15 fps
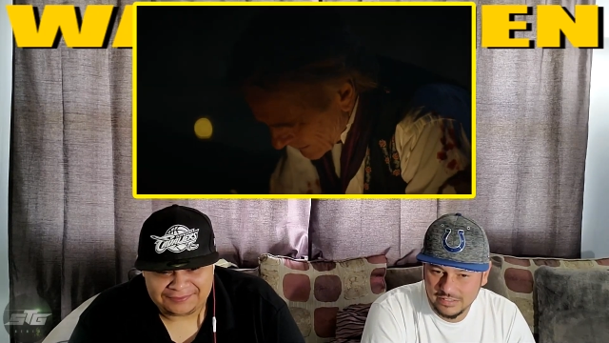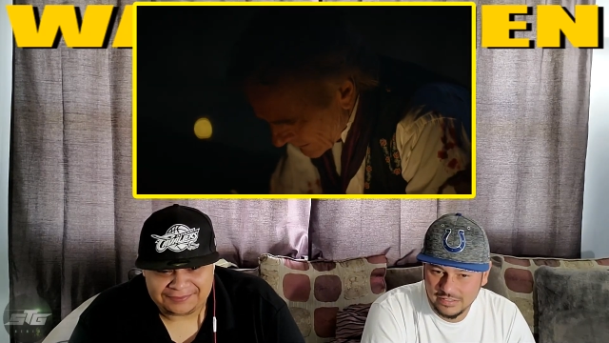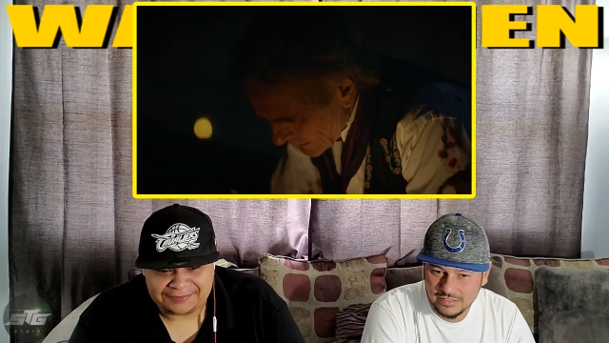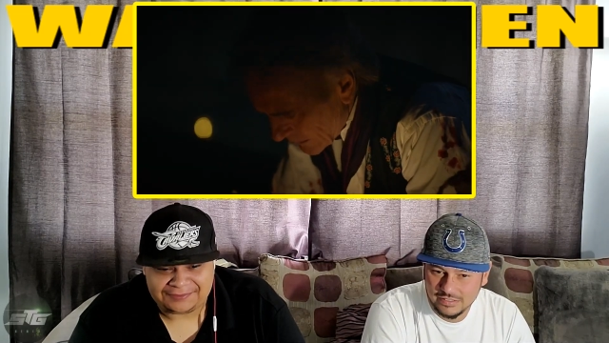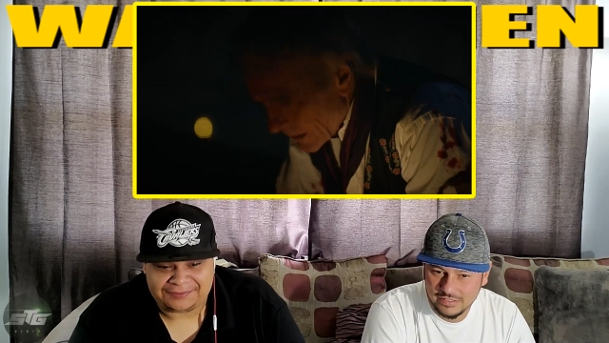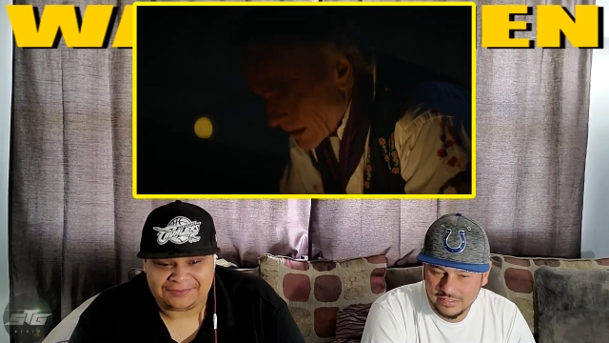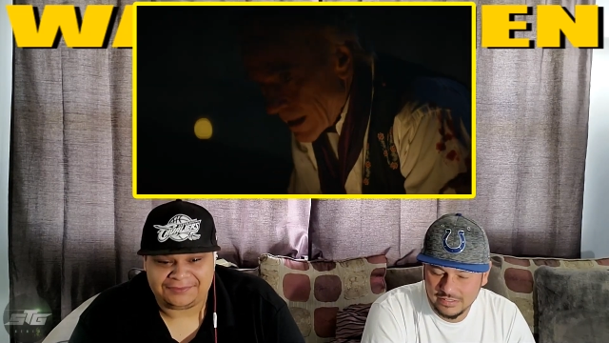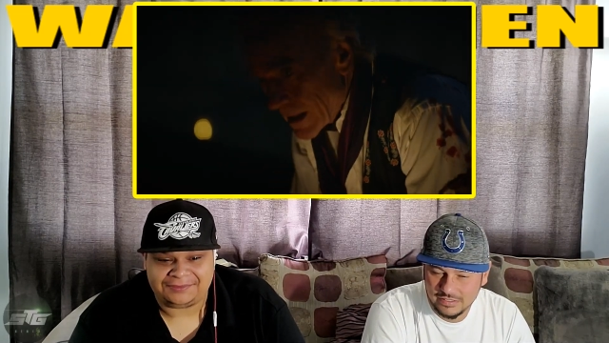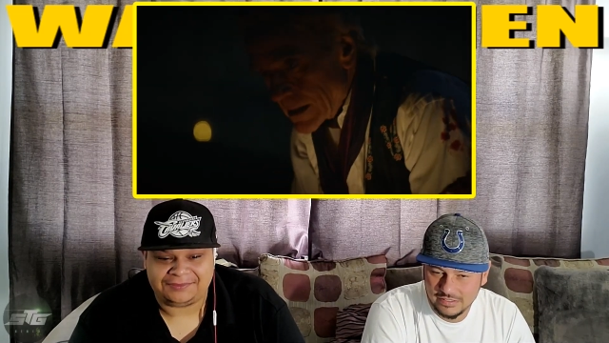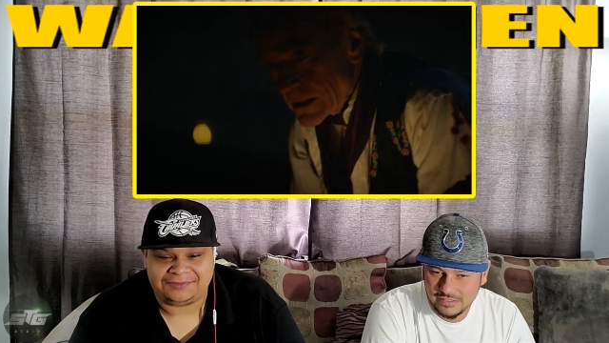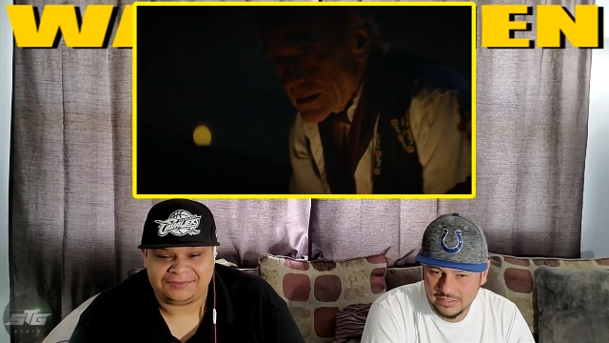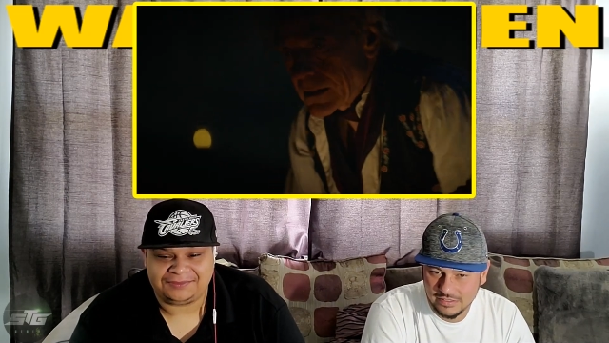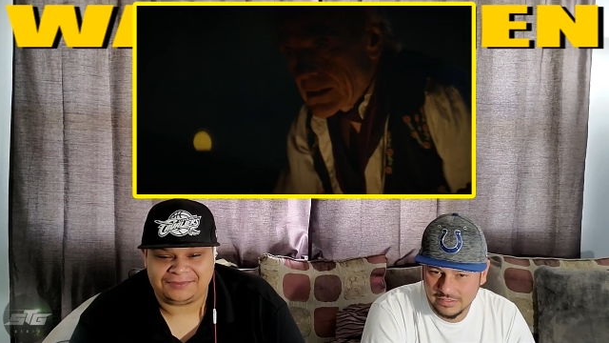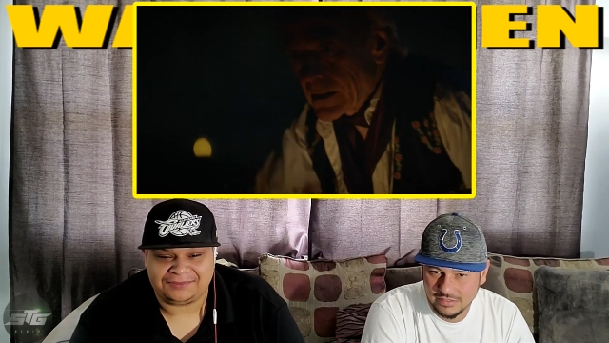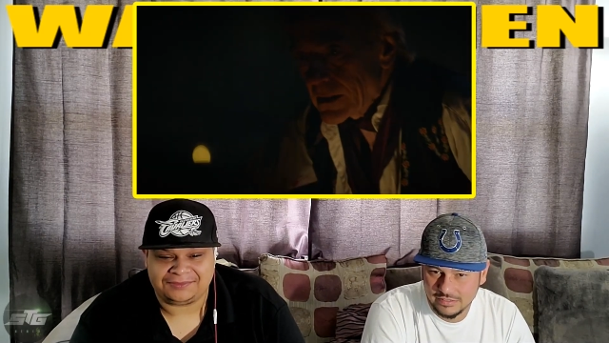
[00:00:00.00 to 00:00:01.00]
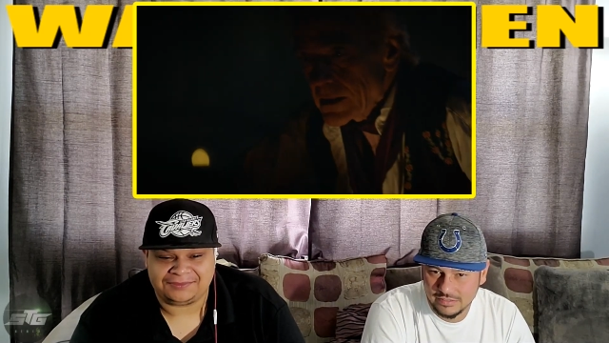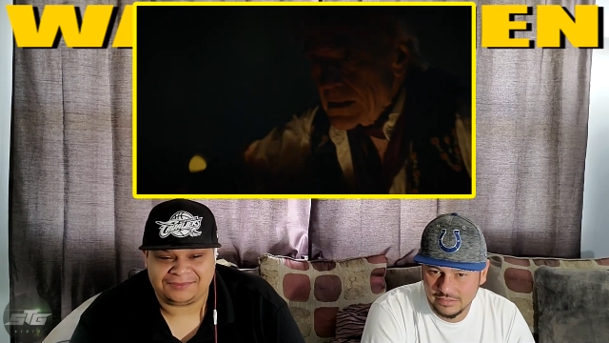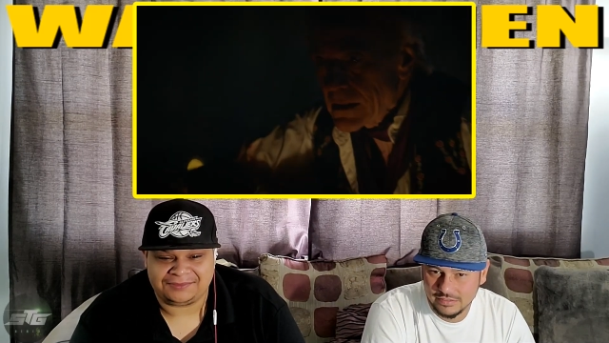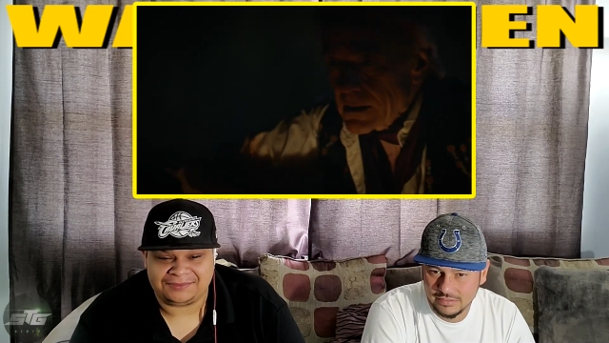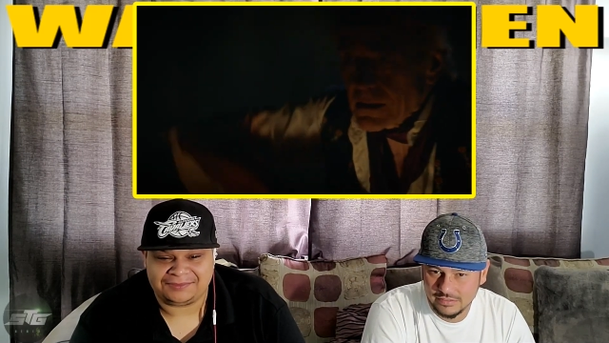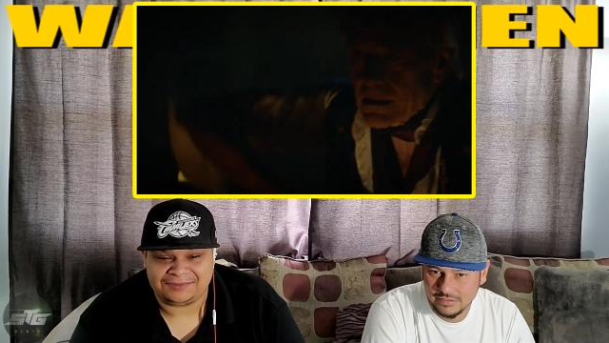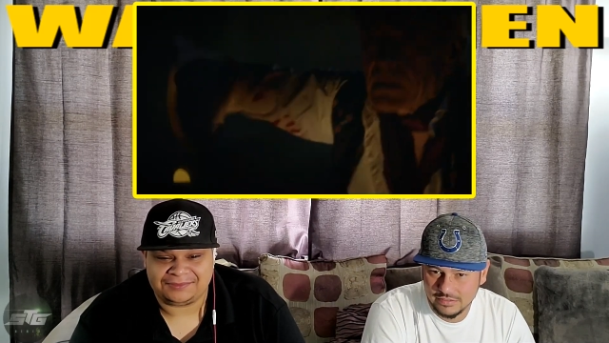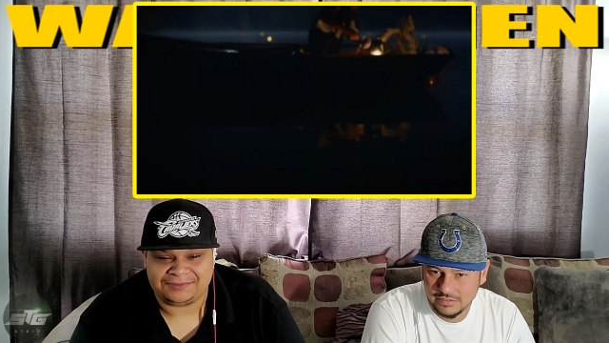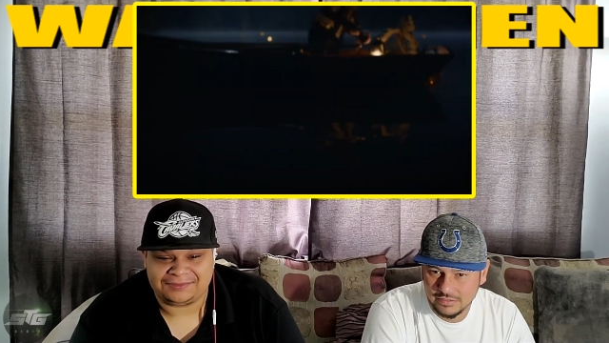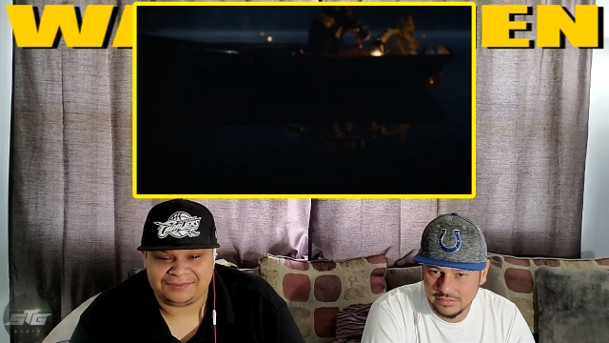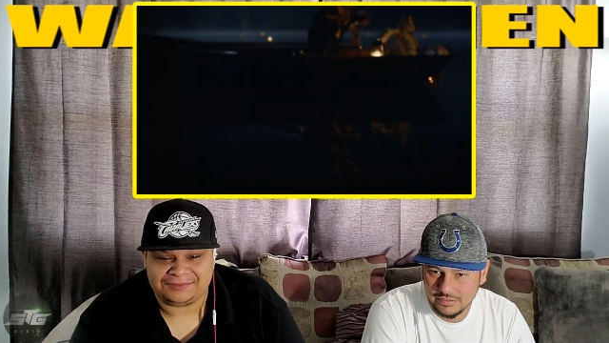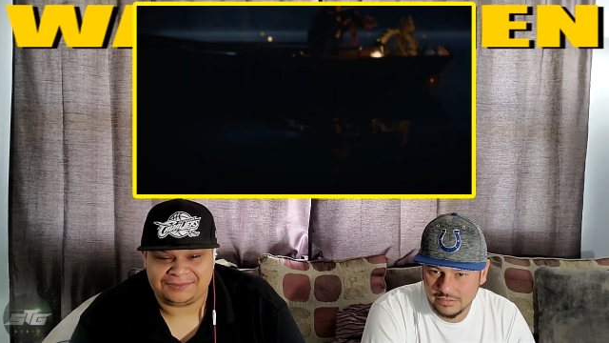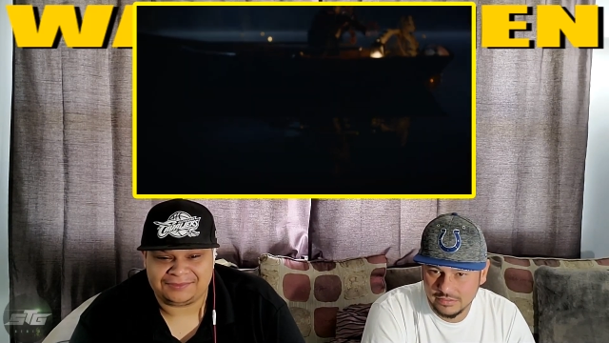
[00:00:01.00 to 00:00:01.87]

(no one is talking)